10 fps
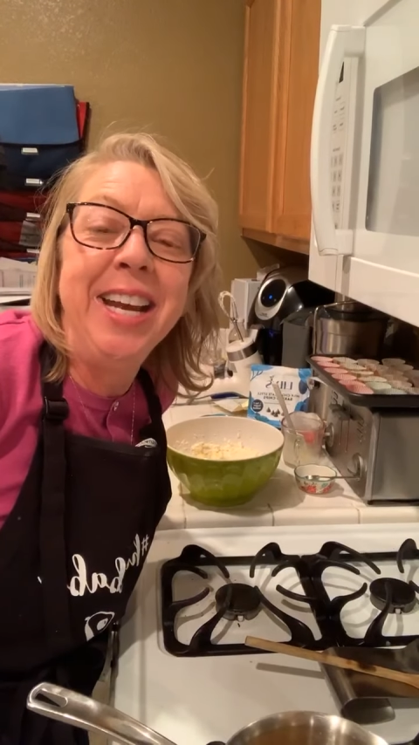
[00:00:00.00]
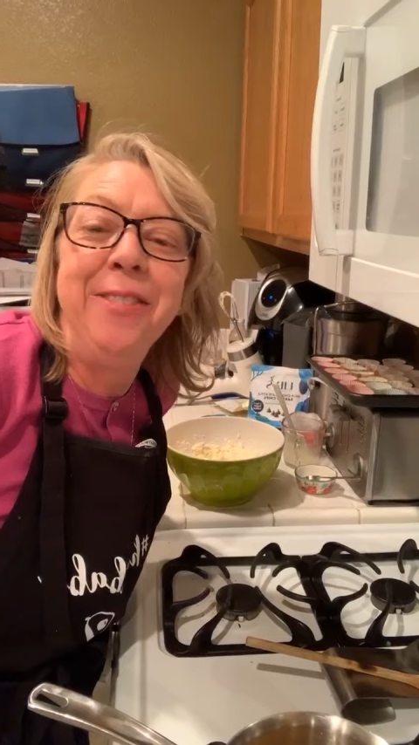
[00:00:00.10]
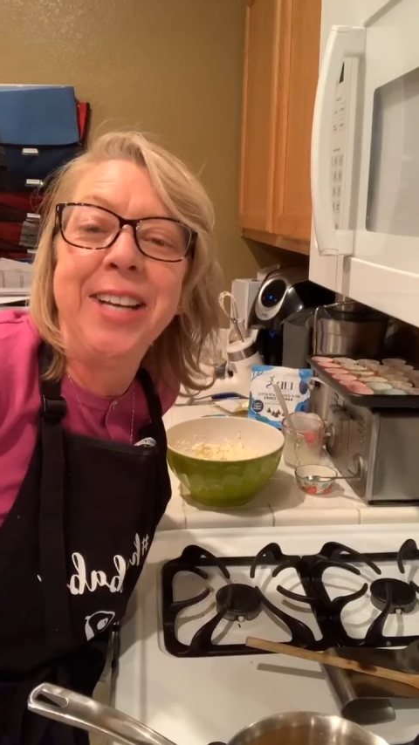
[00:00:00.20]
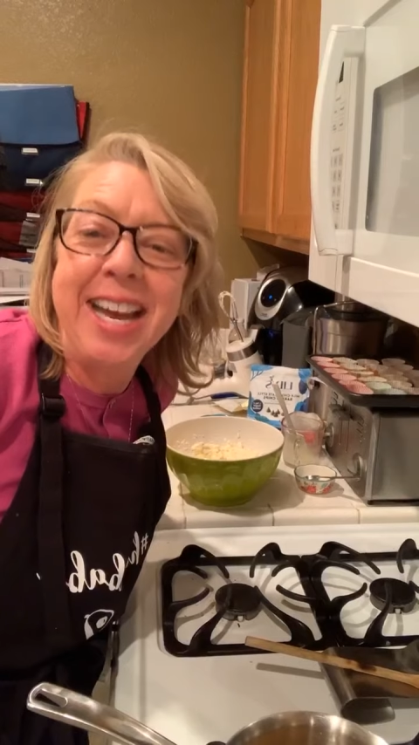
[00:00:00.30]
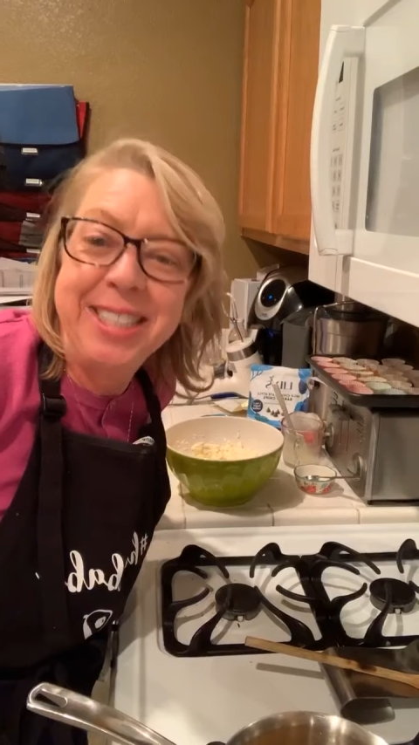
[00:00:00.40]

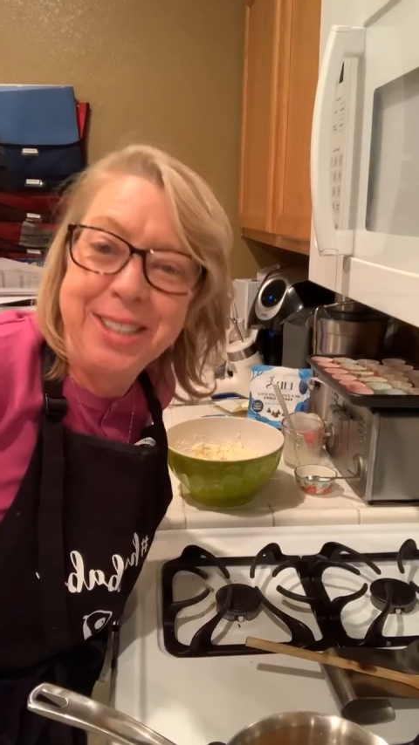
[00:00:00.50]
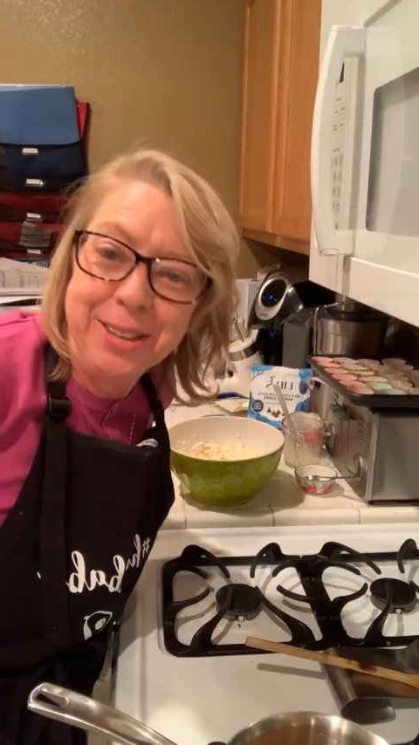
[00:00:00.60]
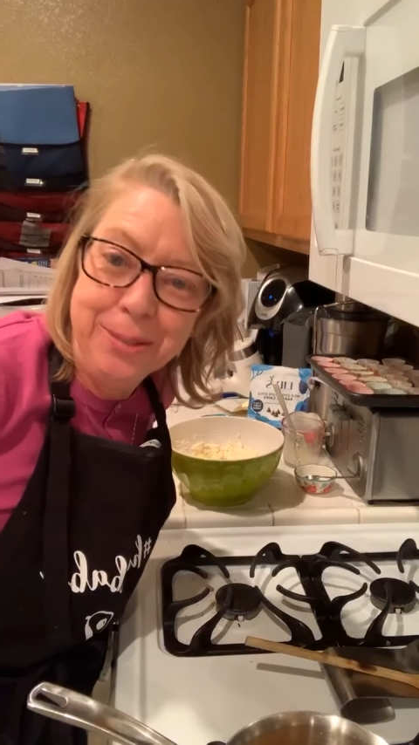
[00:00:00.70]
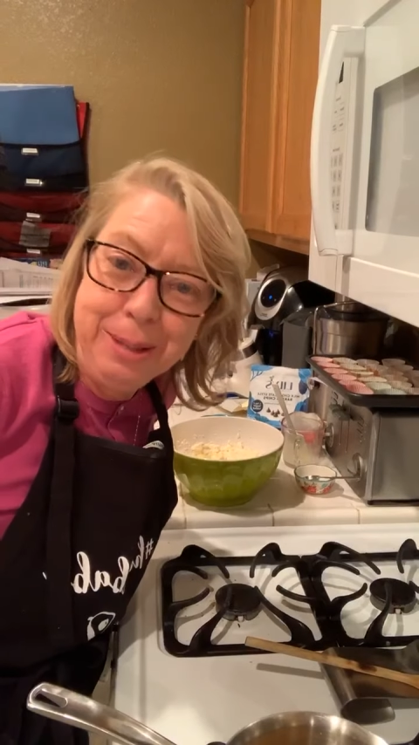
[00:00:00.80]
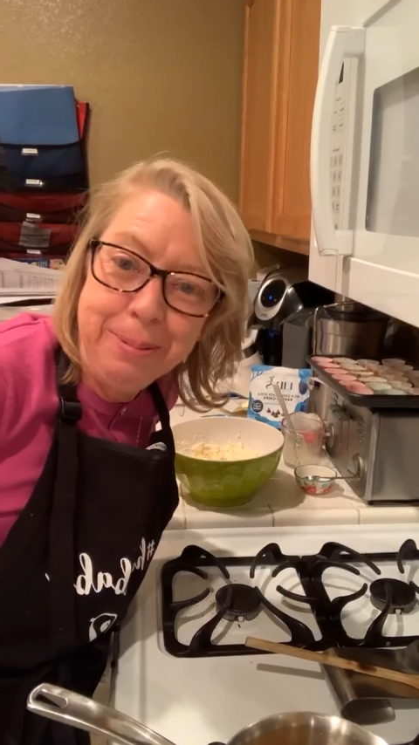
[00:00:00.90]
If you're
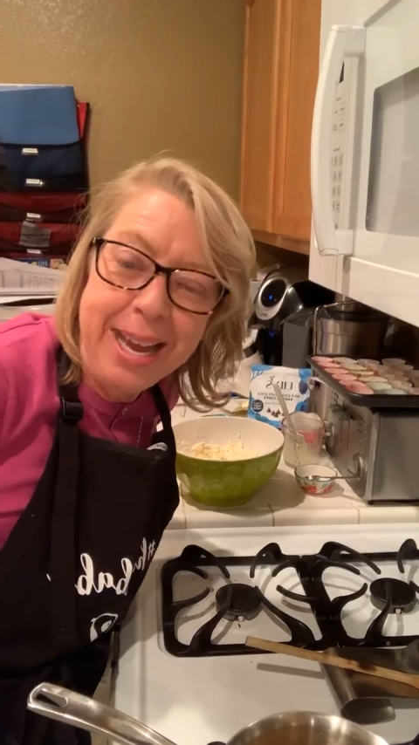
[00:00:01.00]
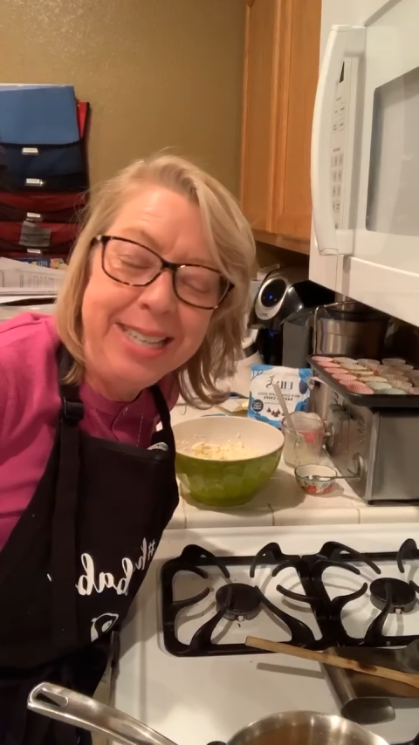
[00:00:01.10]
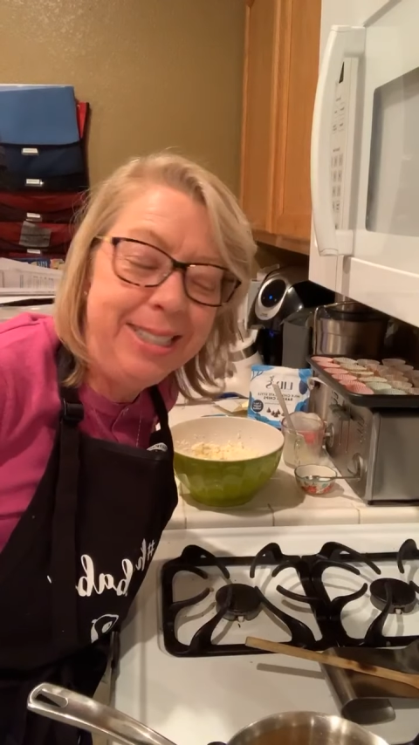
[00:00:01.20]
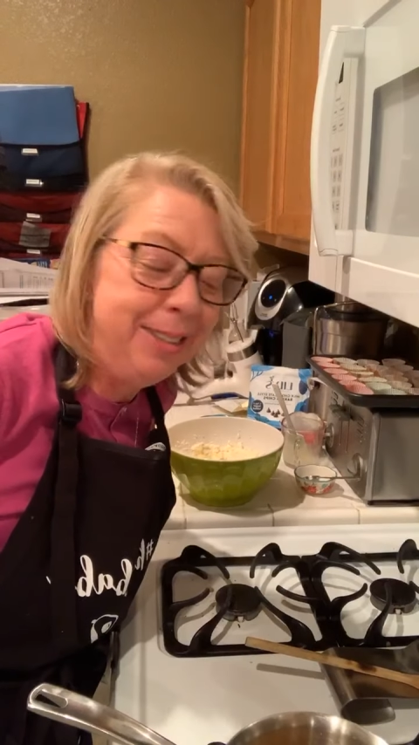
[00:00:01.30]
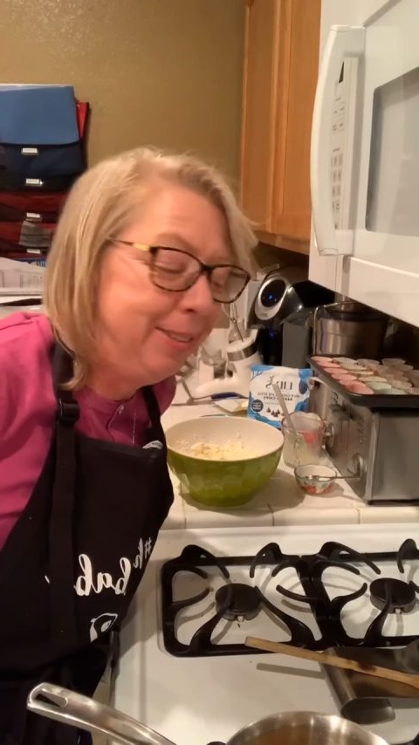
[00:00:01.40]
catching the
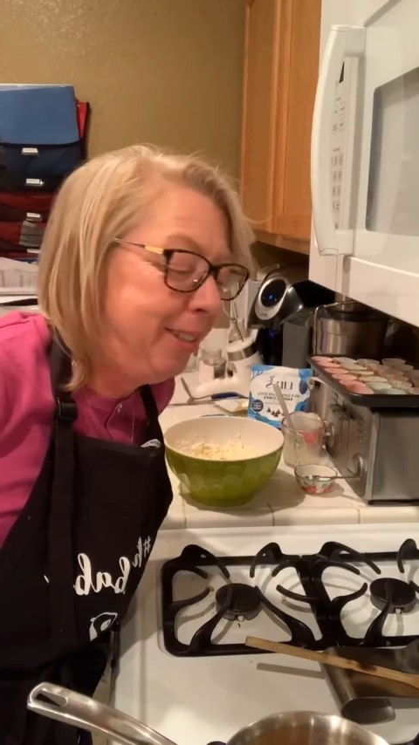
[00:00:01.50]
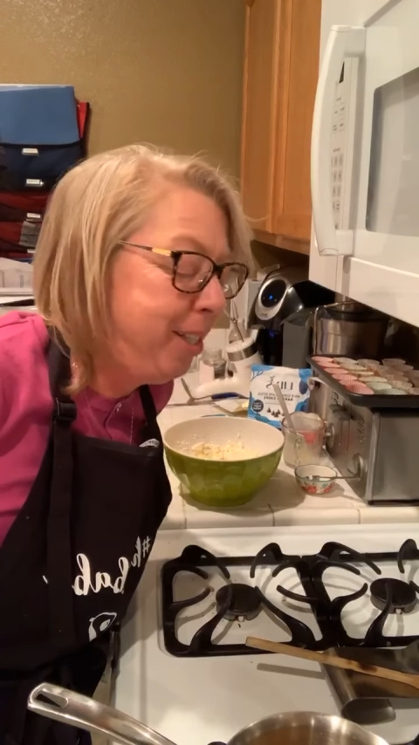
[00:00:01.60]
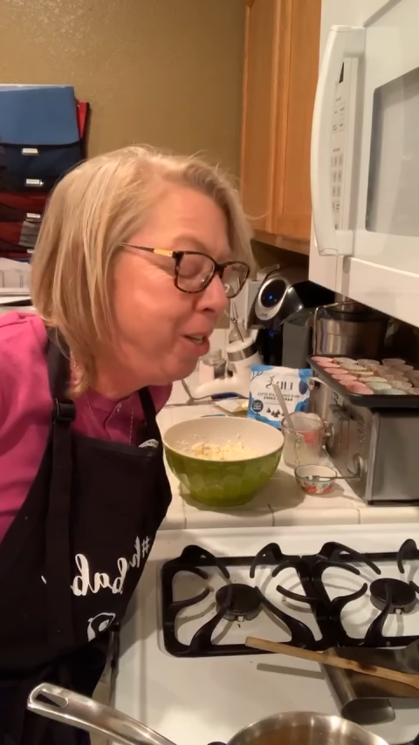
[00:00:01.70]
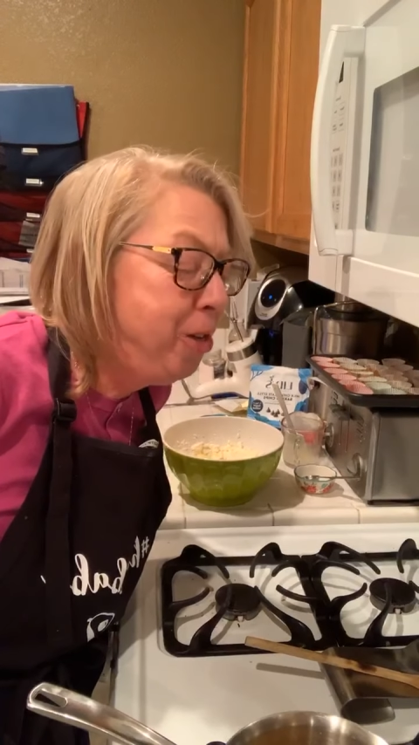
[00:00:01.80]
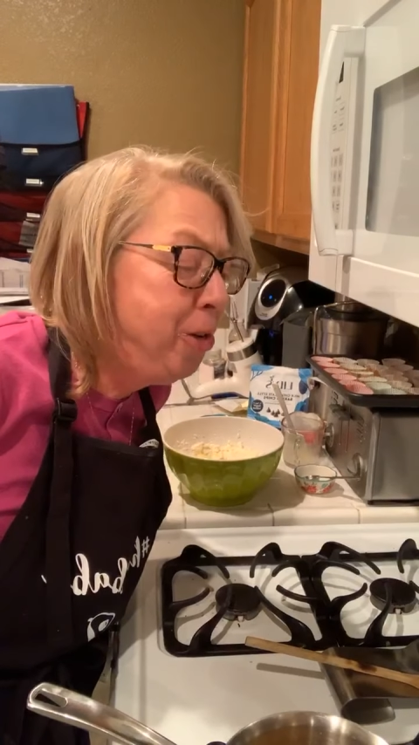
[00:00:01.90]
replay, do
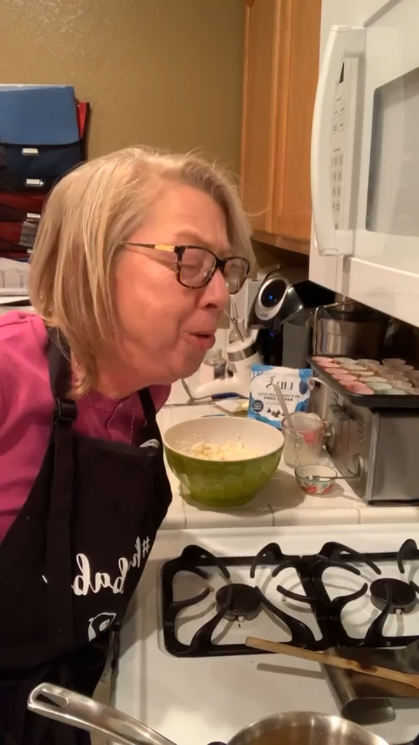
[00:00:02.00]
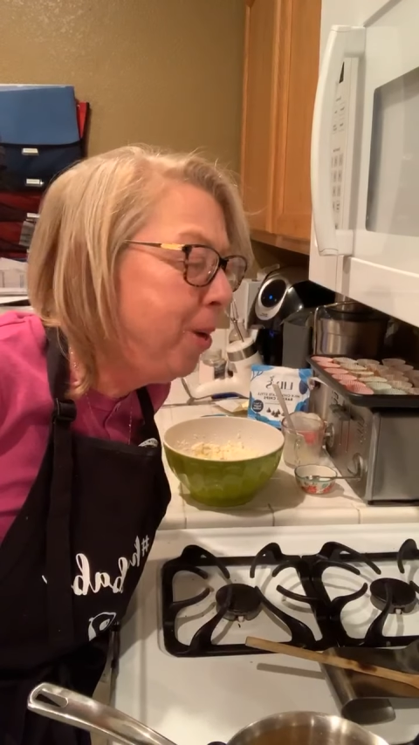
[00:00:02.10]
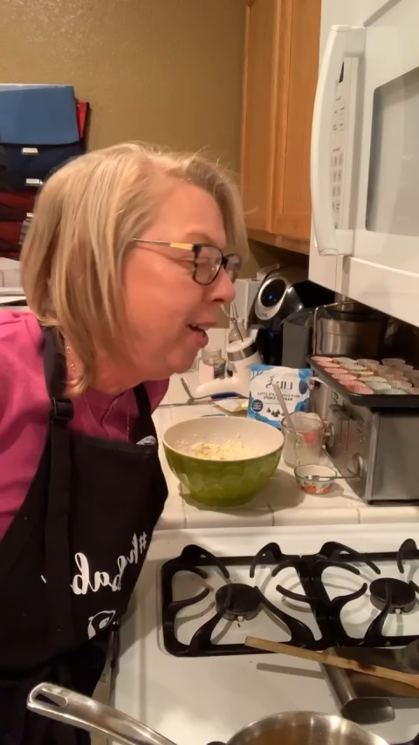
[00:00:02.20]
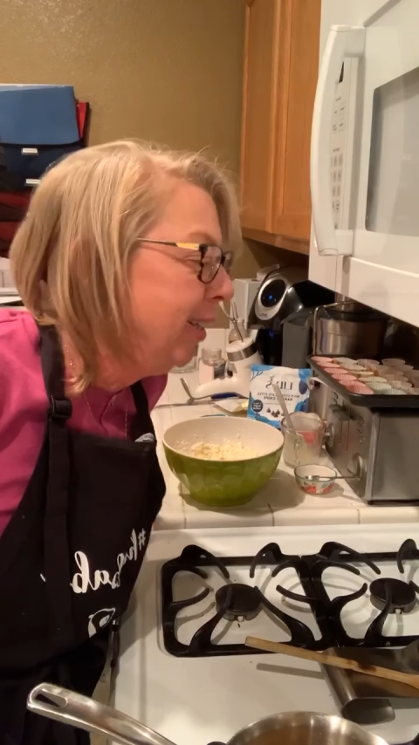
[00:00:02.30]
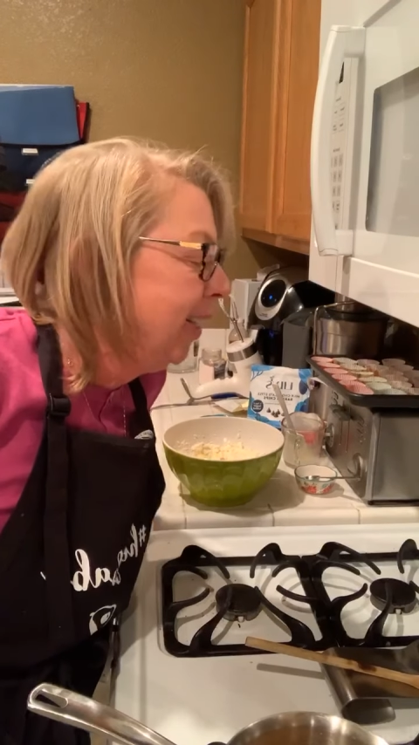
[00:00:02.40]
2.